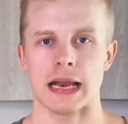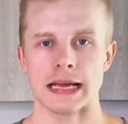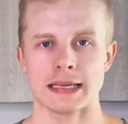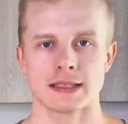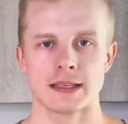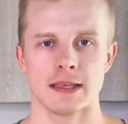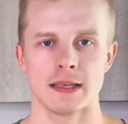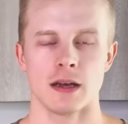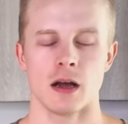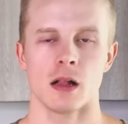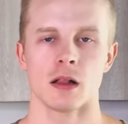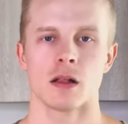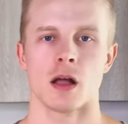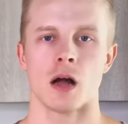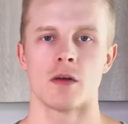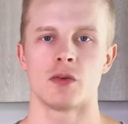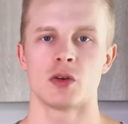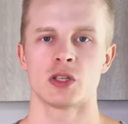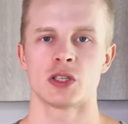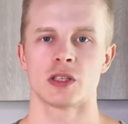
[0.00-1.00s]
lastly i'll
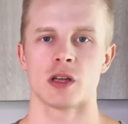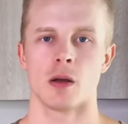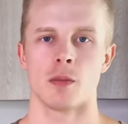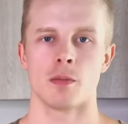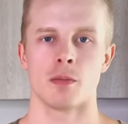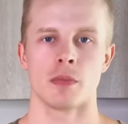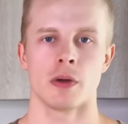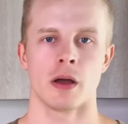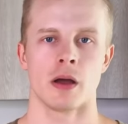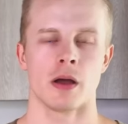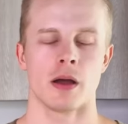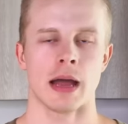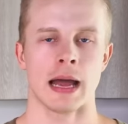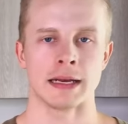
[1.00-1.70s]
cover some uh,